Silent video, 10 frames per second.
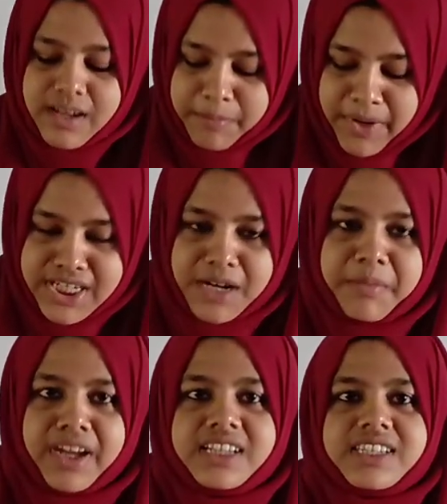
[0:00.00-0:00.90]

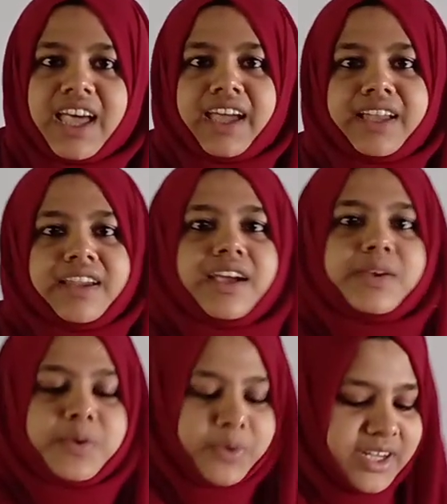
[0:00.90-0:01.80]
Measurements and
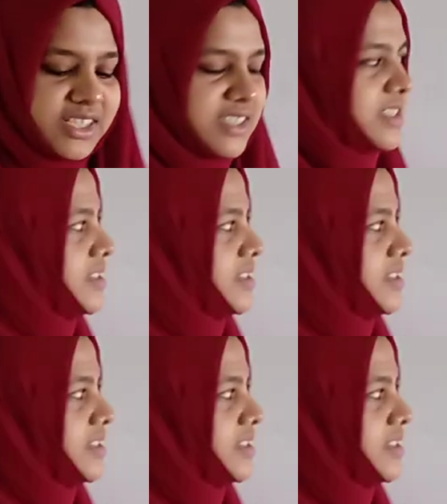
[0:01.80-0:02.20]
Units.